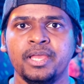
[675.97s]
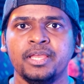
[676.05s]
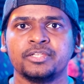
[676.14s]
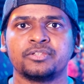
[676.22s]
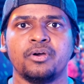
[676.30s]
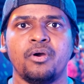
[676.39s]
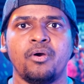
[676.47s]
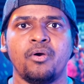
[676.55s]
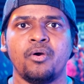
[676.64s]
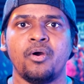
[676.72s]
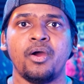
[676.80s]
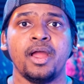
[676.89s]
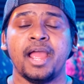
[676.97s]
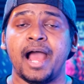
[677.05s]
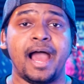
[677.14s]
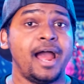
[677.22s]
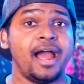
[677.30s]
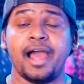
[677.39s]
So
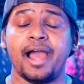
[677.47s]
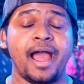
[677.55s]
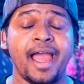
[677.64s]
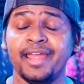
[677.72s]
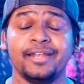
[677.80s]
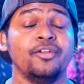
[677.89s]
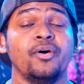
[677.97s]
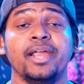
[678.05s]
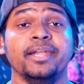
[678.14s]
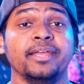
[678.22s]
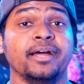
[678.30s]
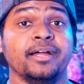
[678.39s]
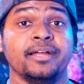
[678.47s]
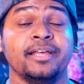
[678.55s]
I had no idea.